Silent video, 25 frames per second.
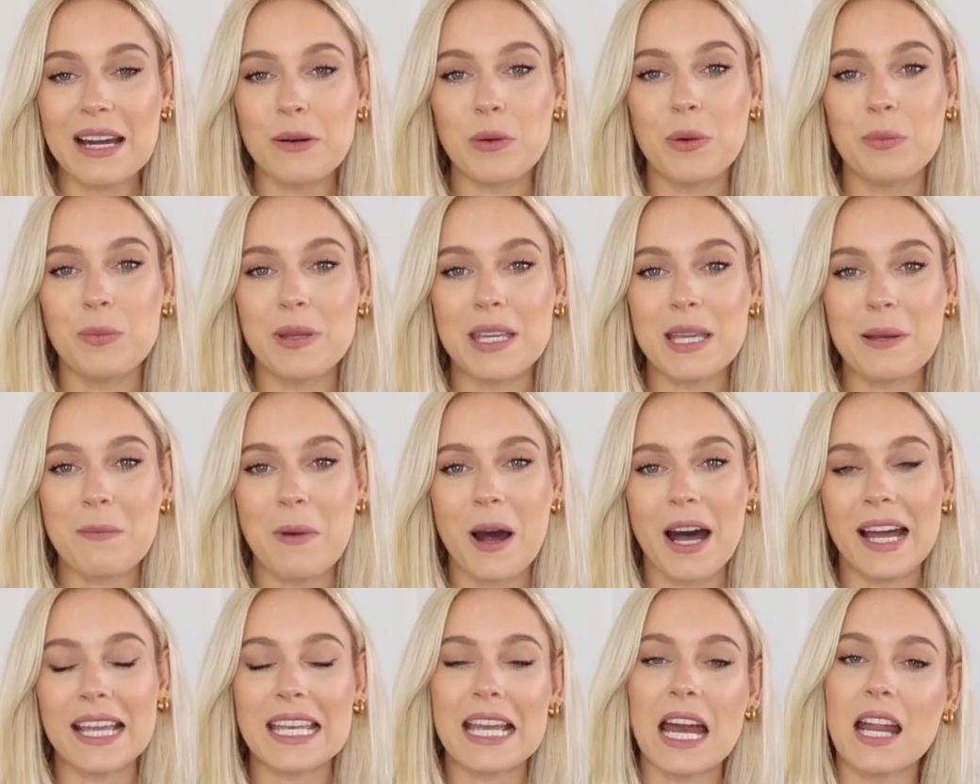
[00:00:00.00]
that would be
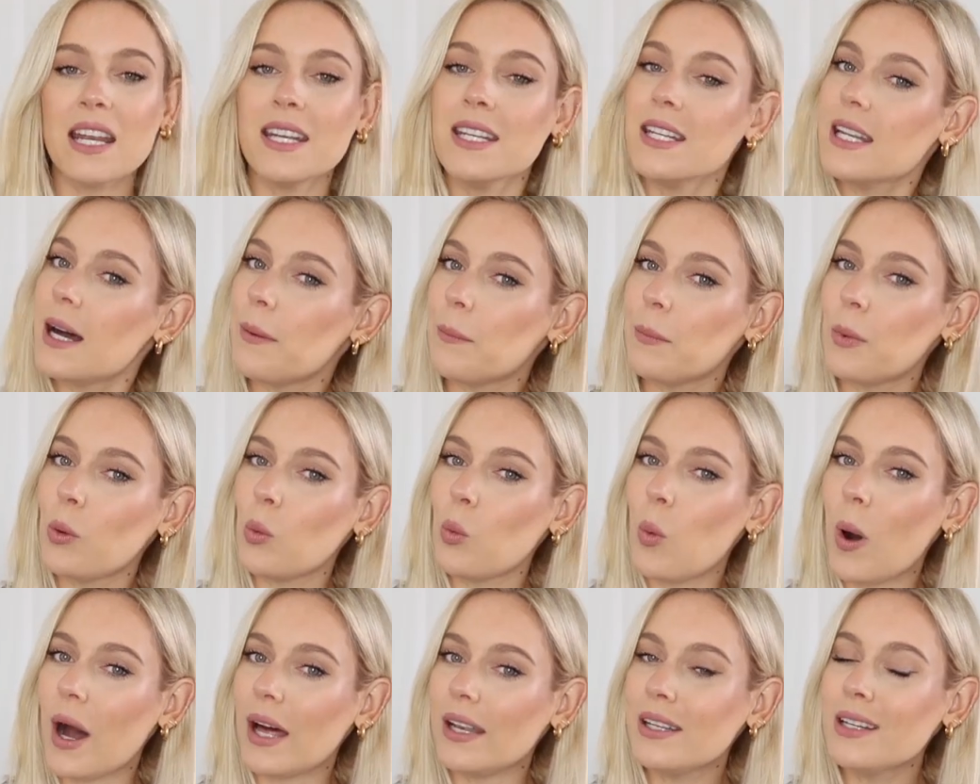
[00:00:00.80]
my number
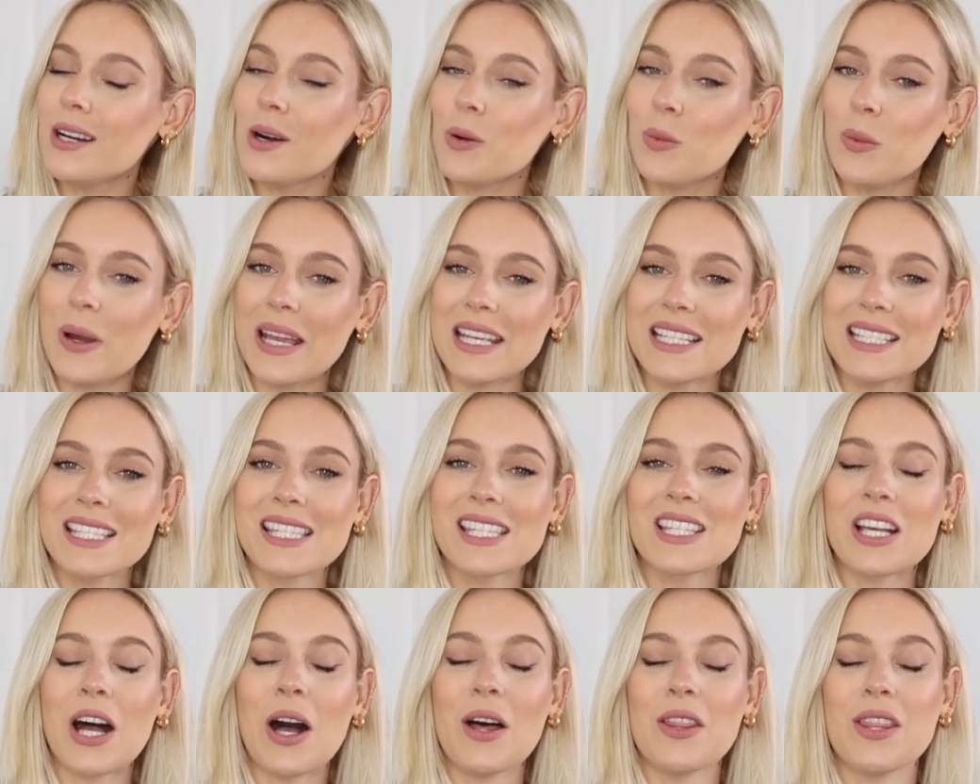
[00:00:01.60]
one way to
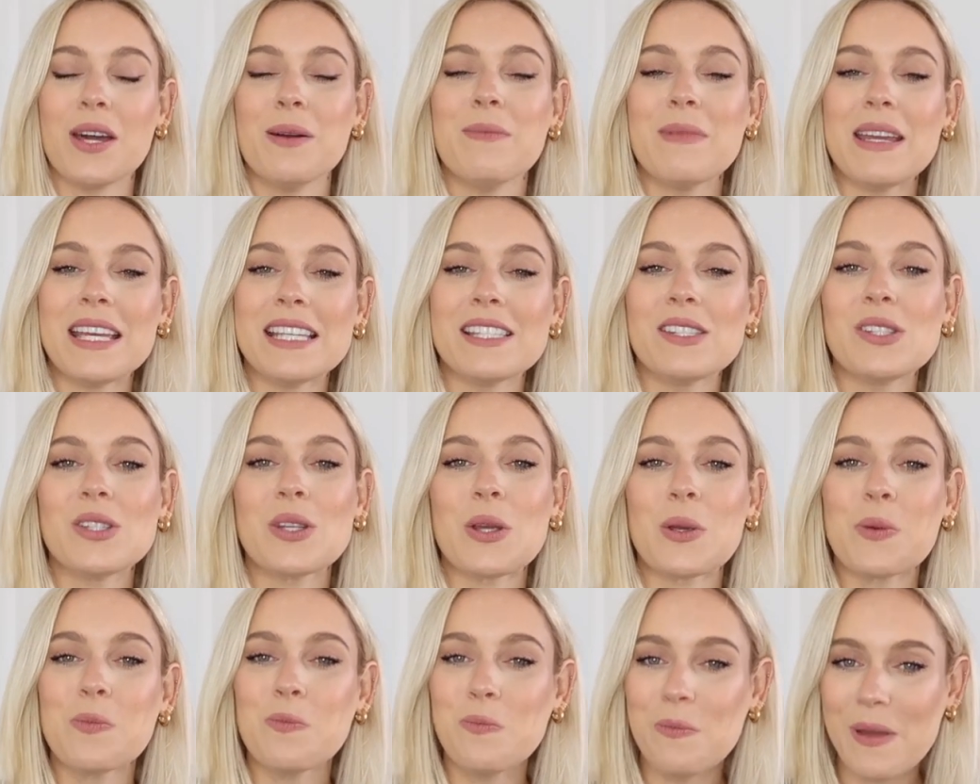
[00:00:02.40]
style them, is
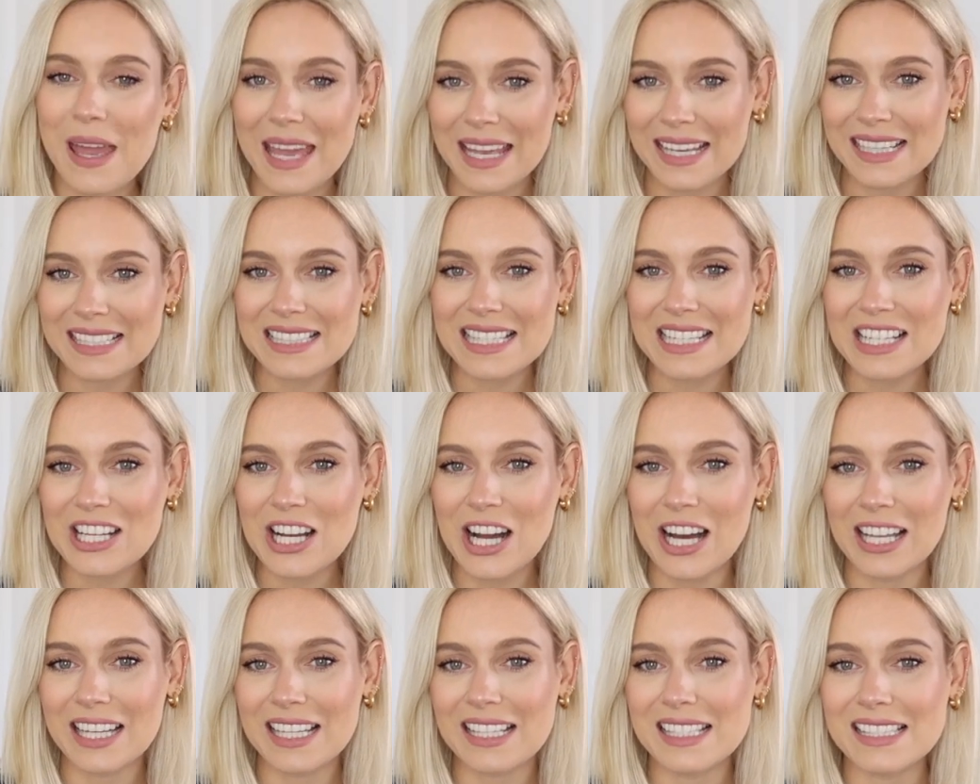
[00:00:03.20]
to mix
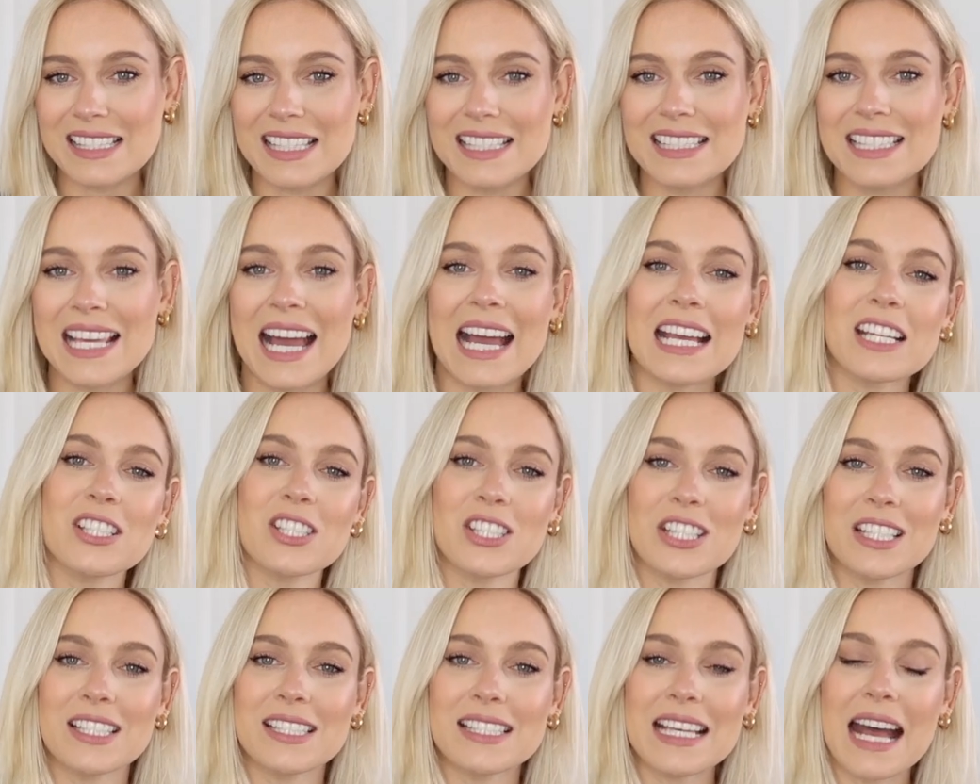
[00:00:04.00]
colours,
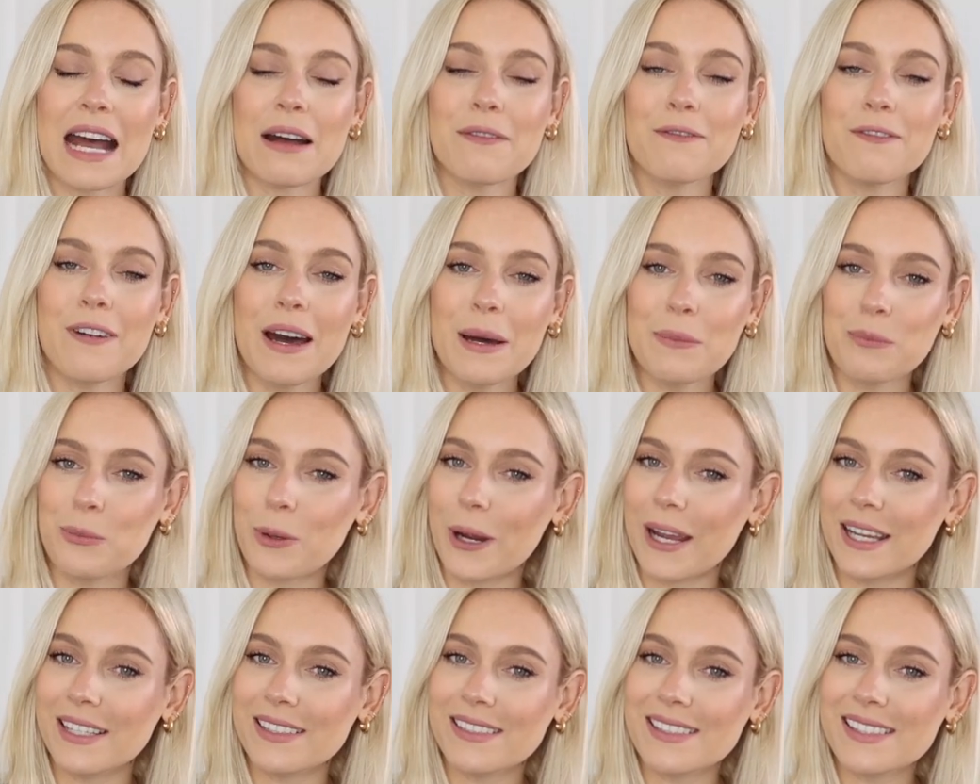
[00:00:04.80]
textures and
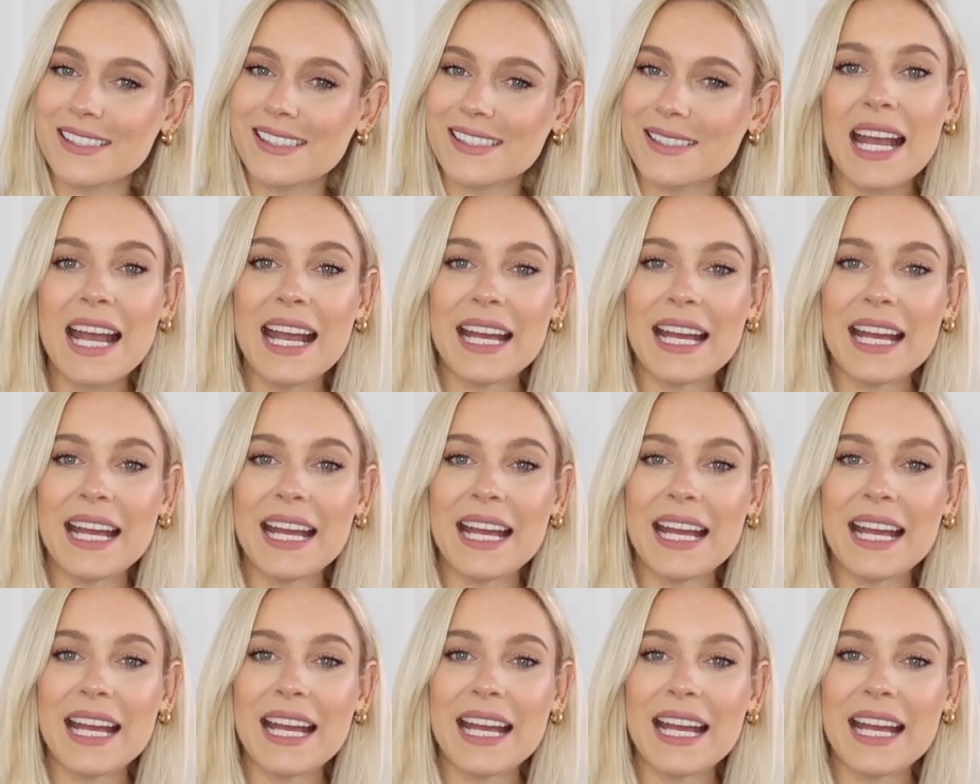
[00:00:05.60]
fabrics.